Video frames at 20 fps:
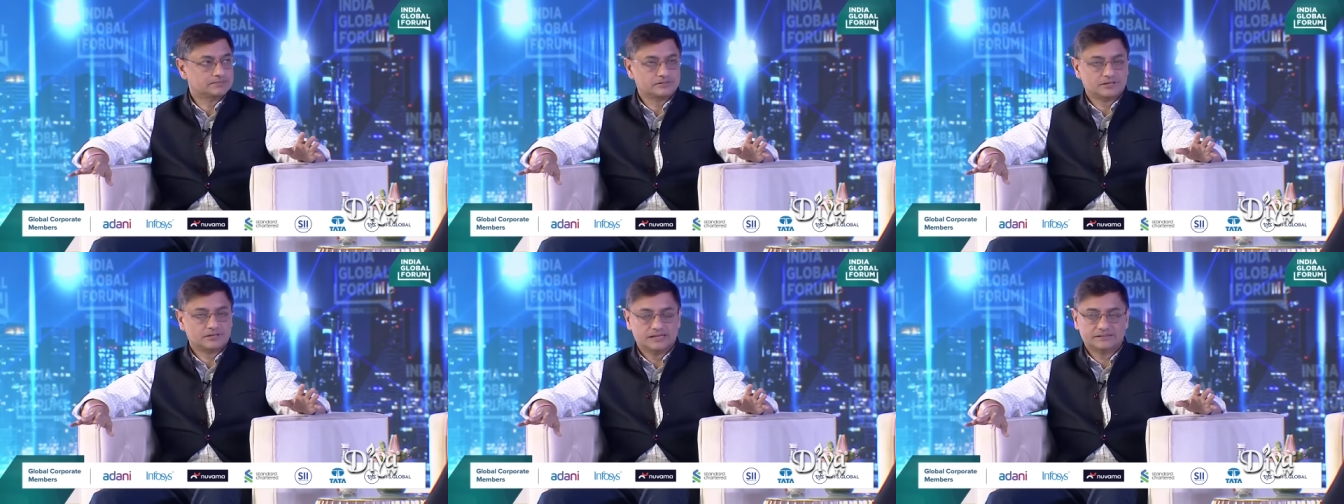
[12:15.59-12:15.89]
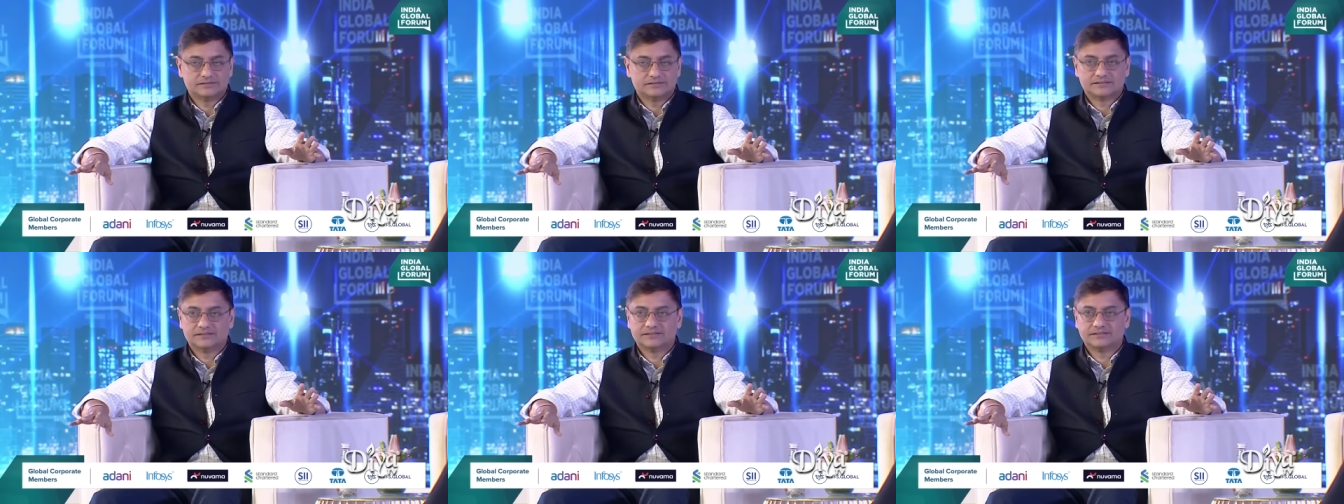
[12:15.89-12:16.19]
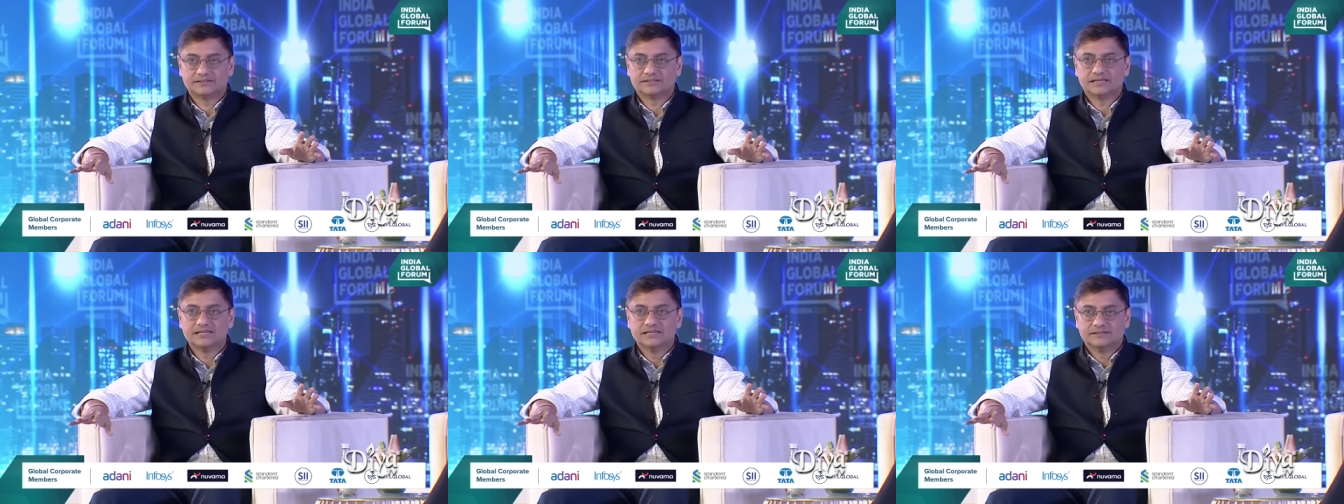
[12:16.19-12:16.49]
right? This
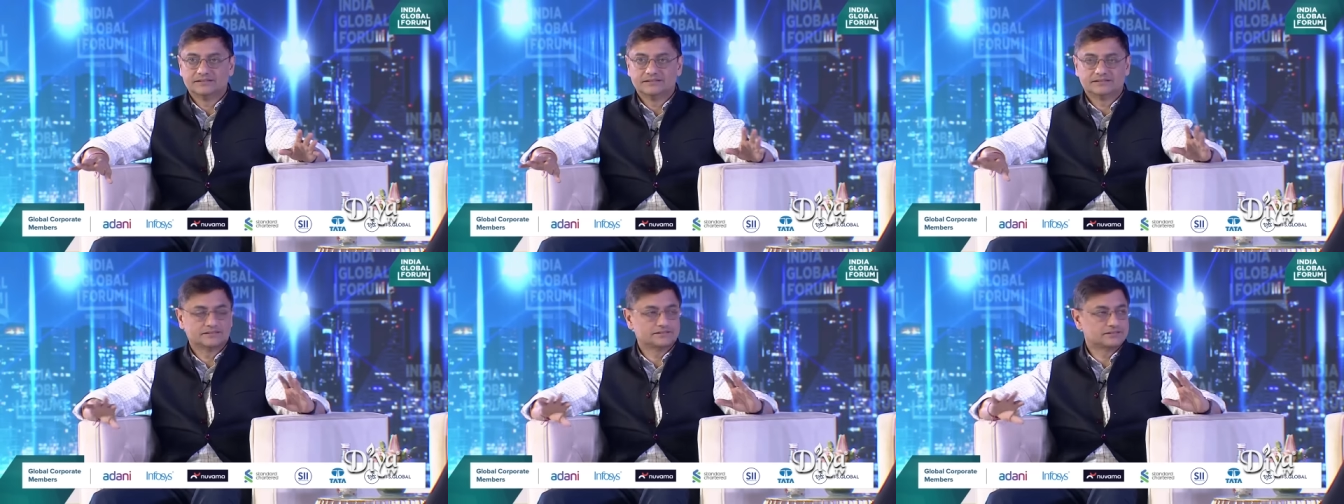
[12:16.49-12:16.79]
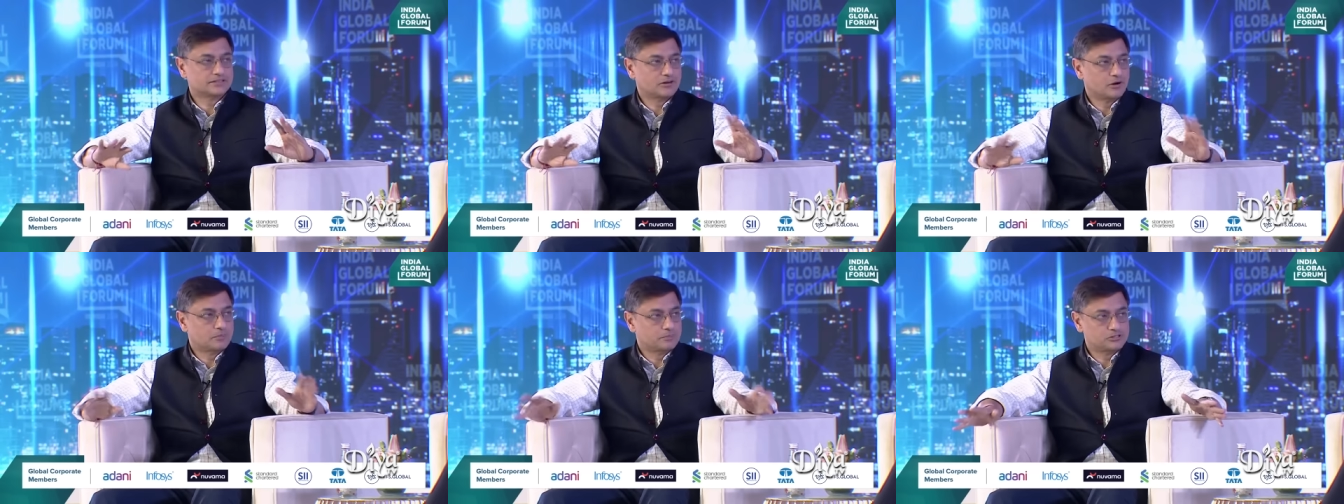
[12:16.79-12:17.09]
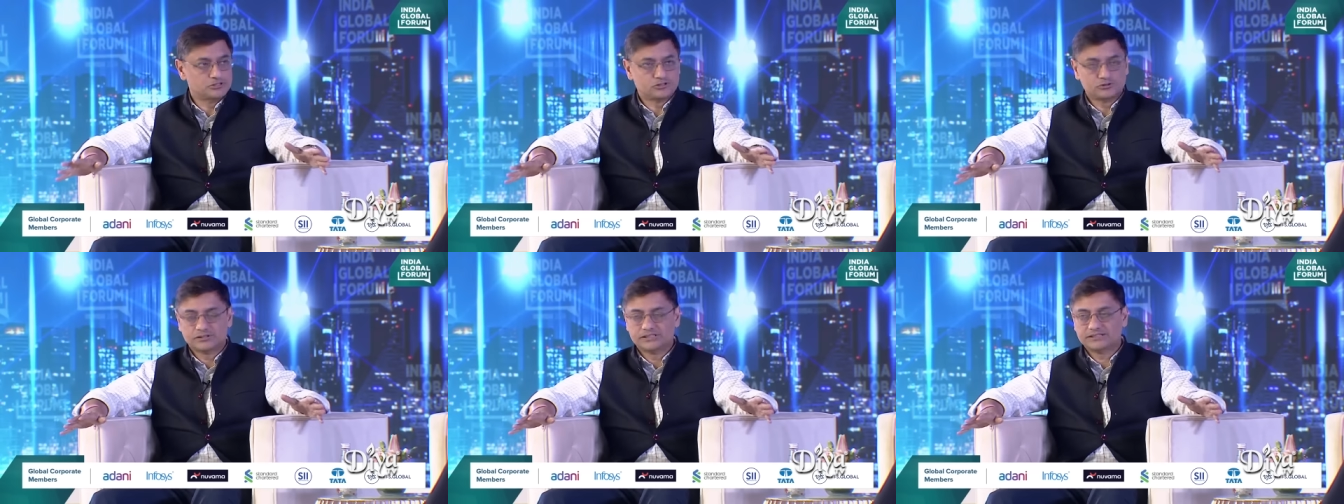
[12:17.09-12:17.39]
is an
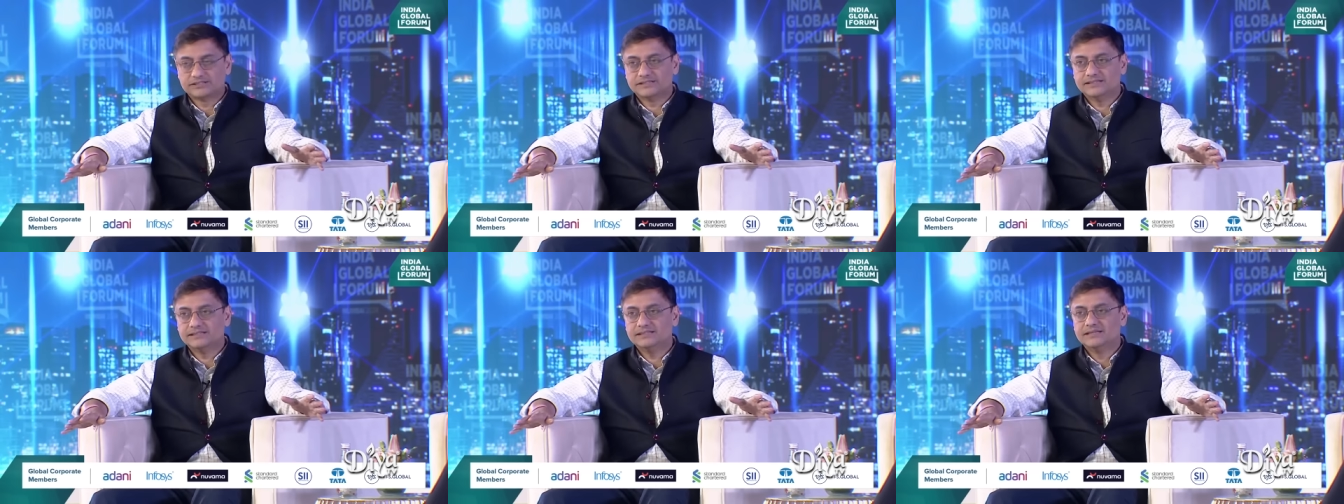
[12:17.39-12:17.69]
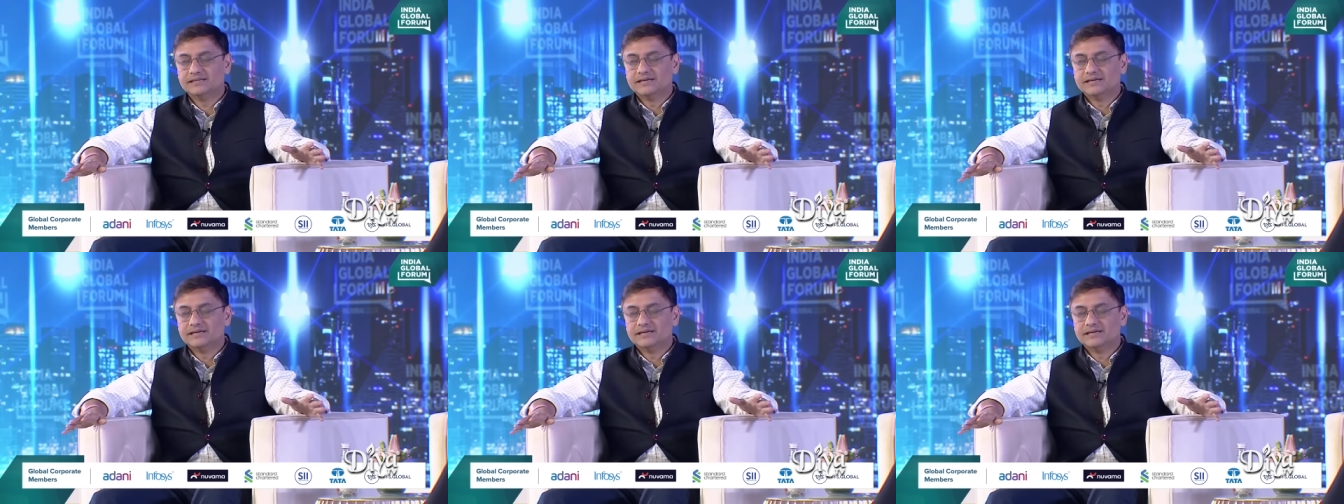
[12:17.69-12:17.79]
opportunity.